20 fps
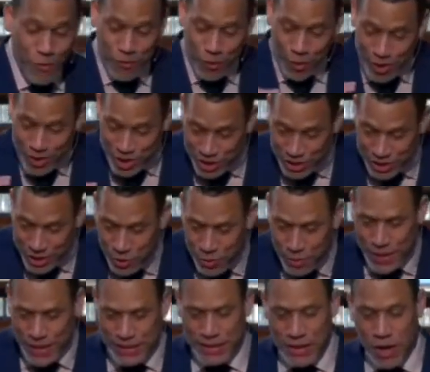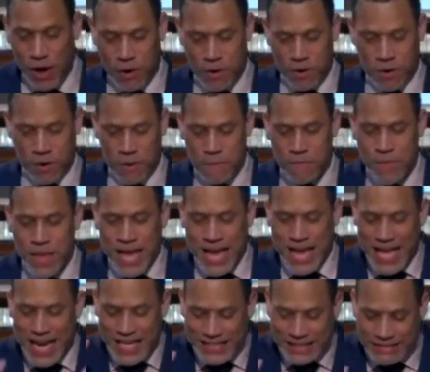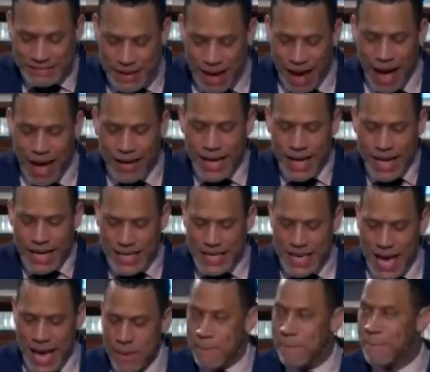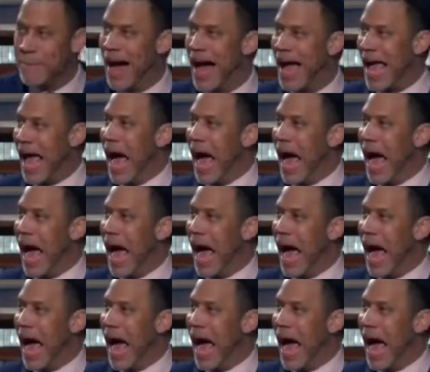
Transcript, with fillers: for a little bit longer. It is not yet my